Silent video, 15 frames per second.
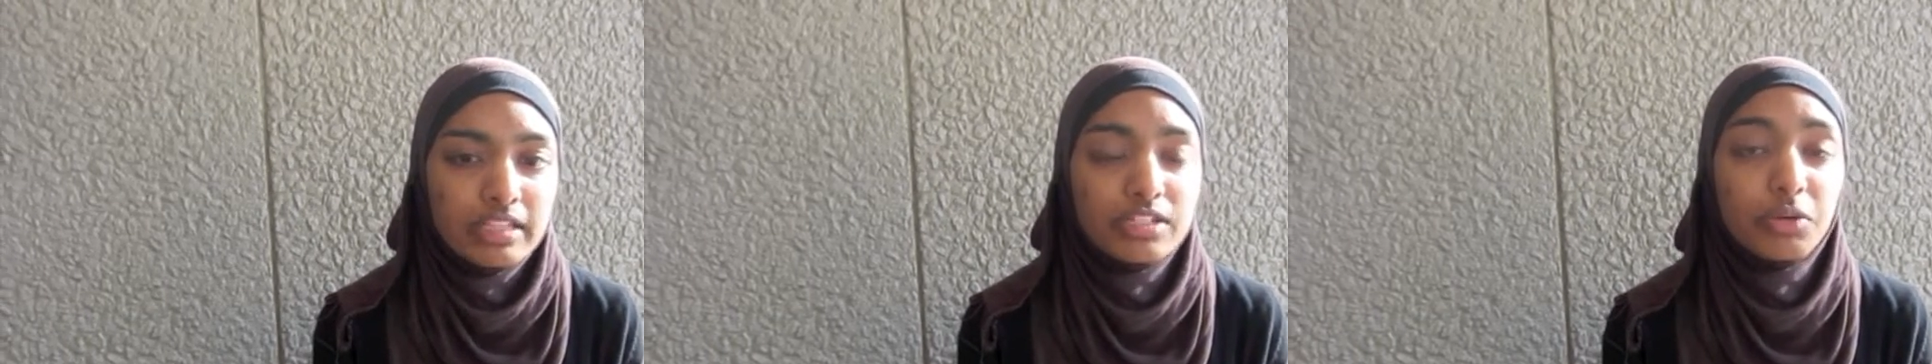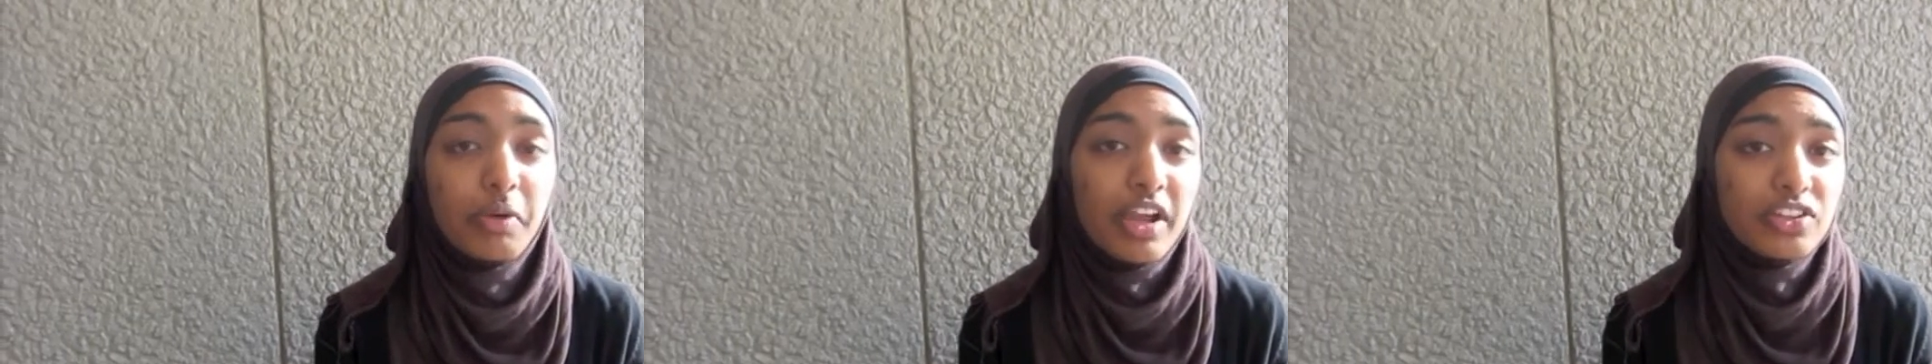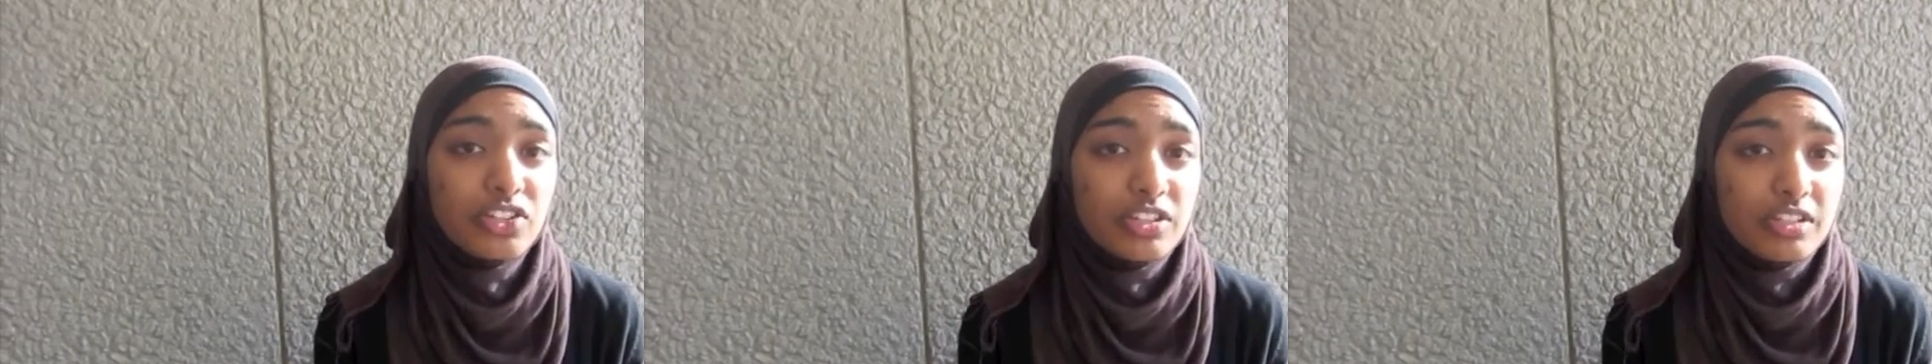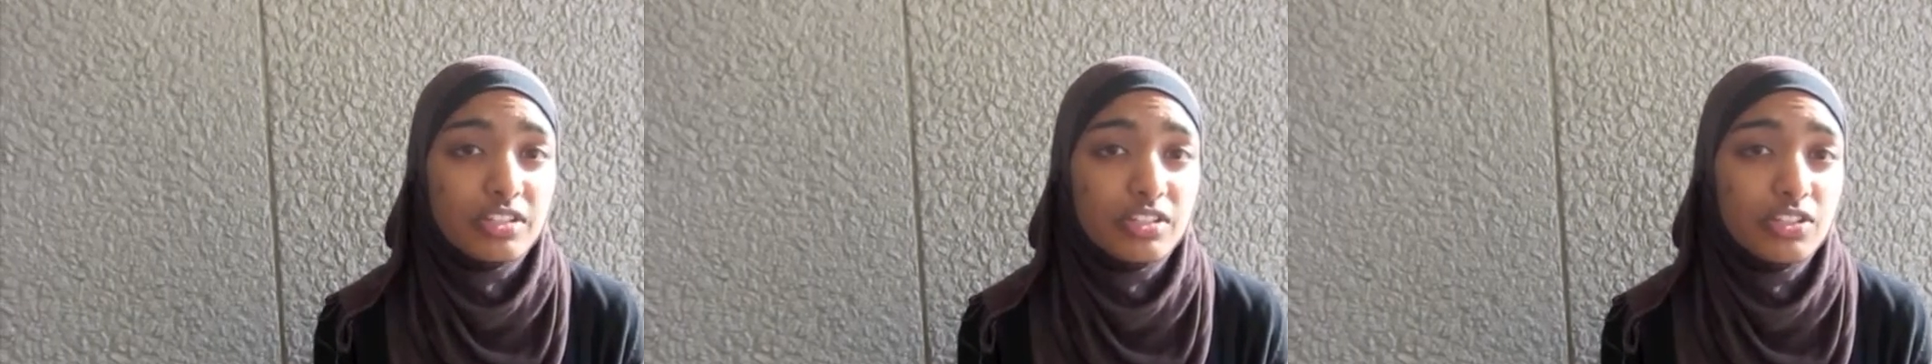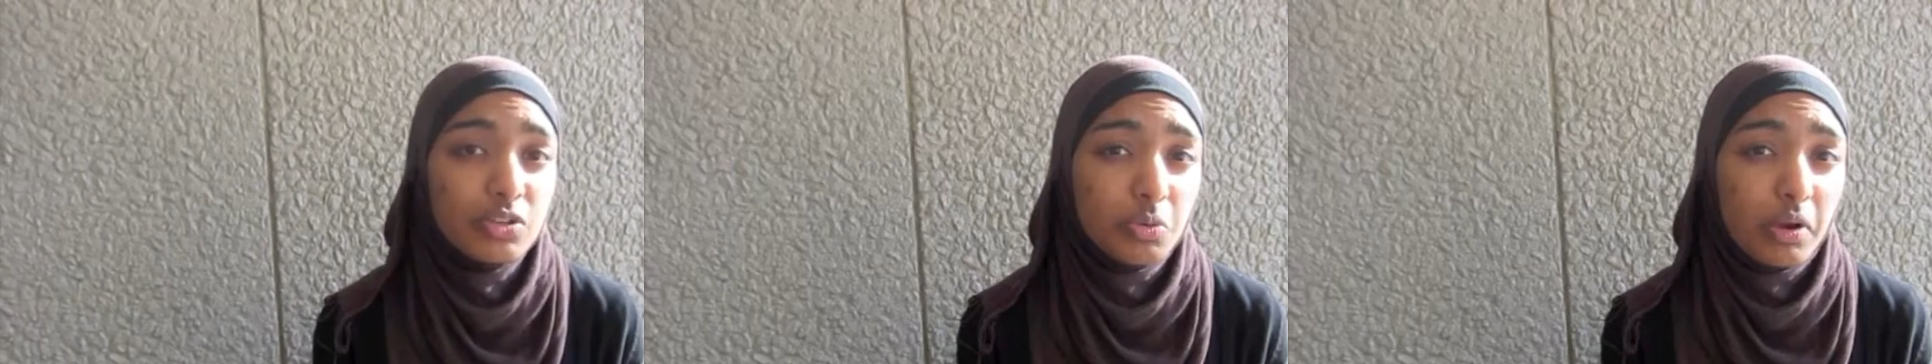direction
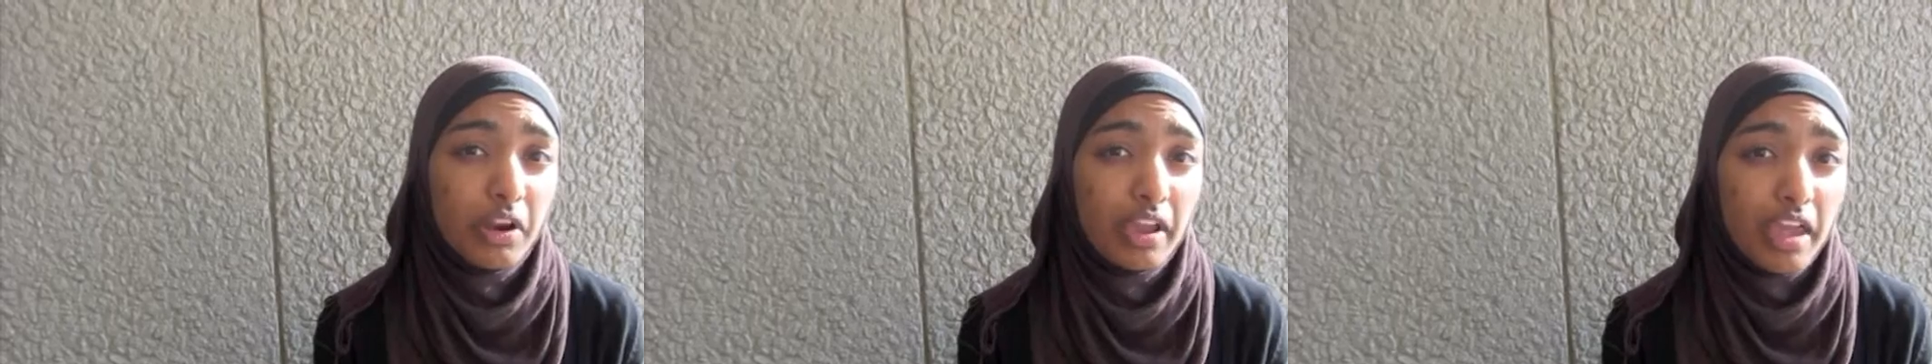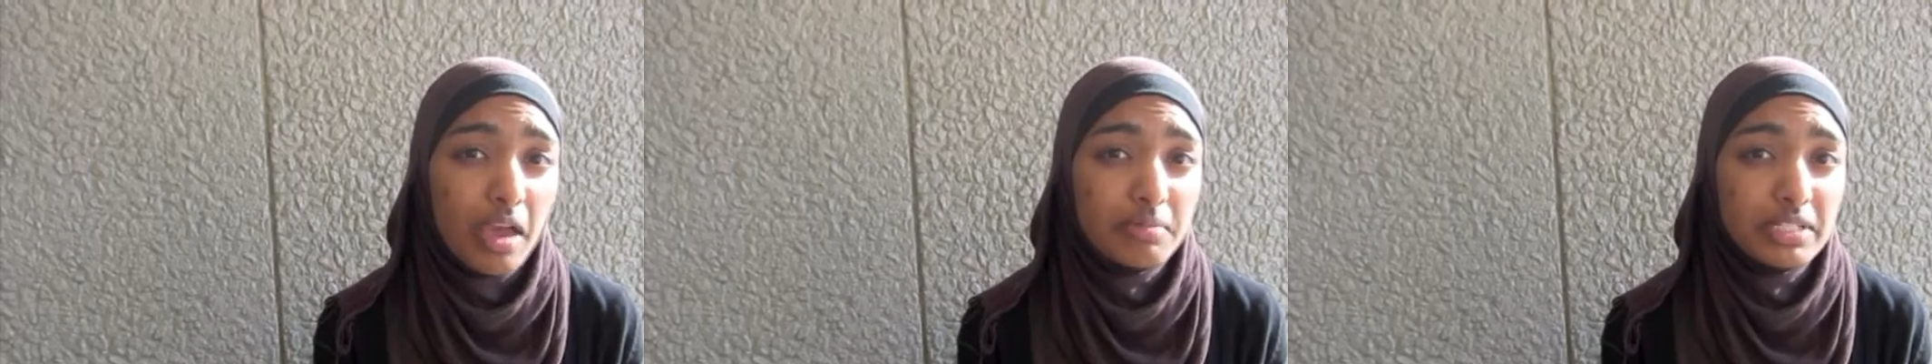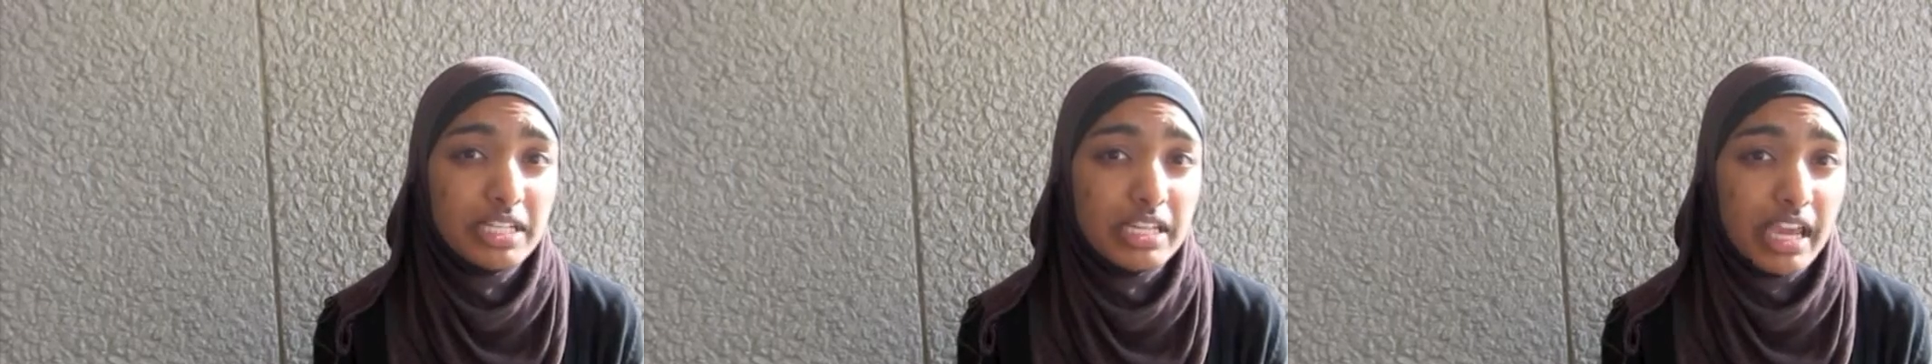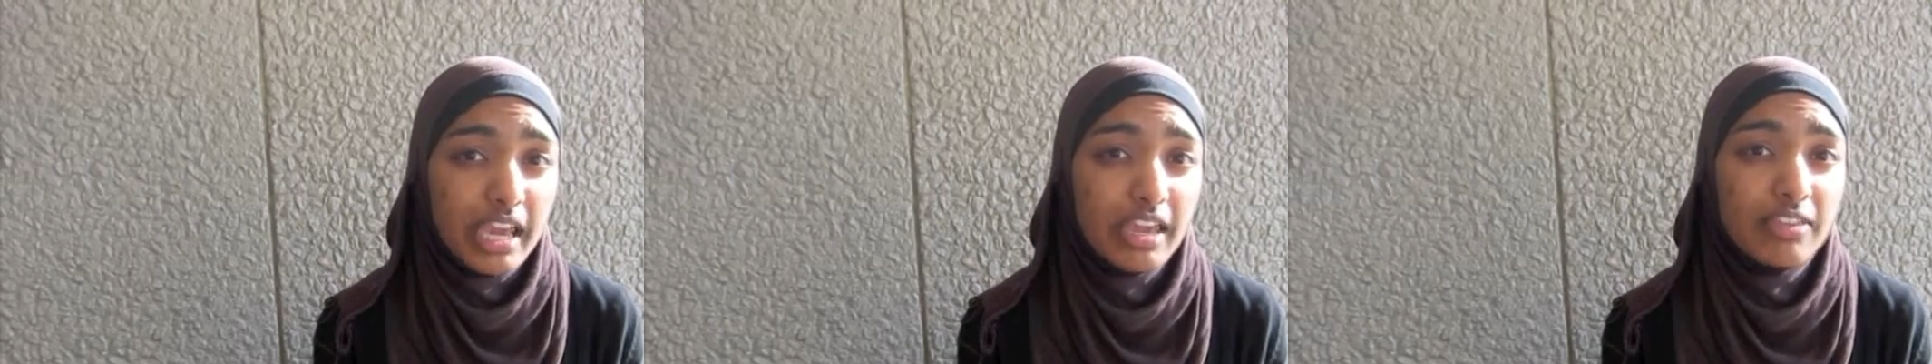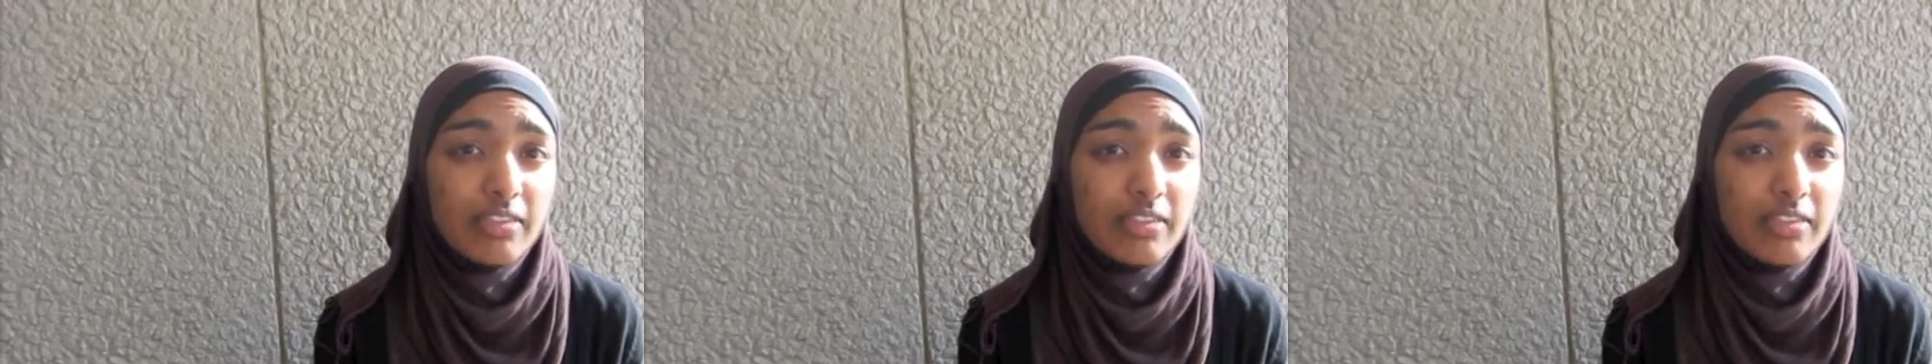to where I am today,